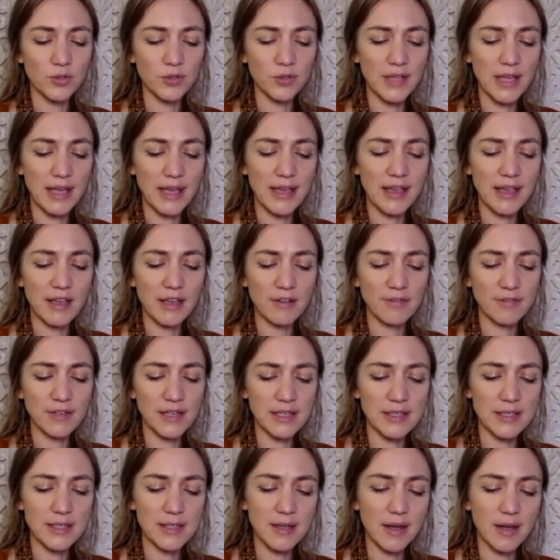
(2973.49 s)
the evening
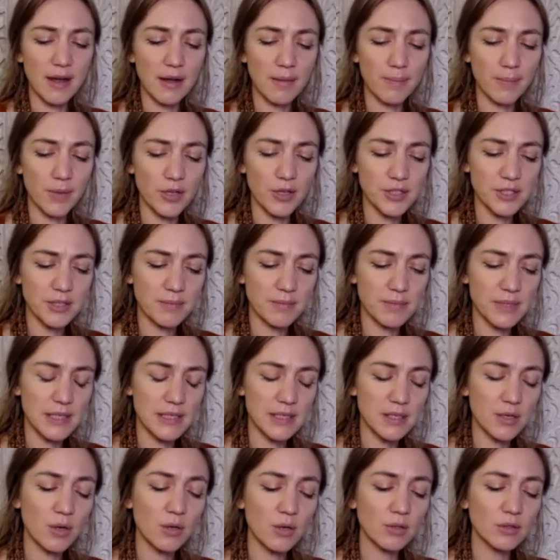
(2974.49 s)
star blossoms
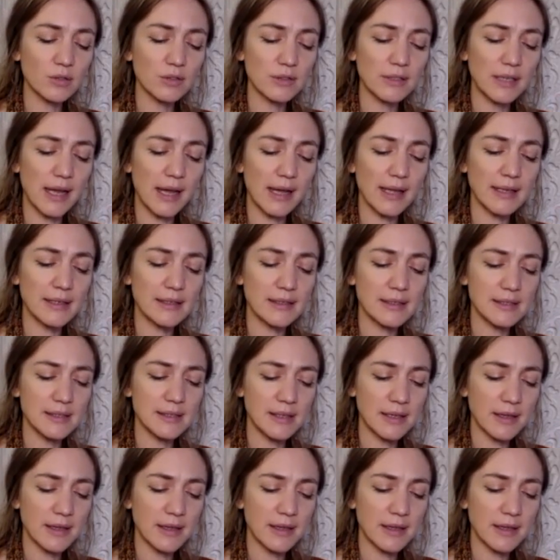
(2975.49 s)
its old light.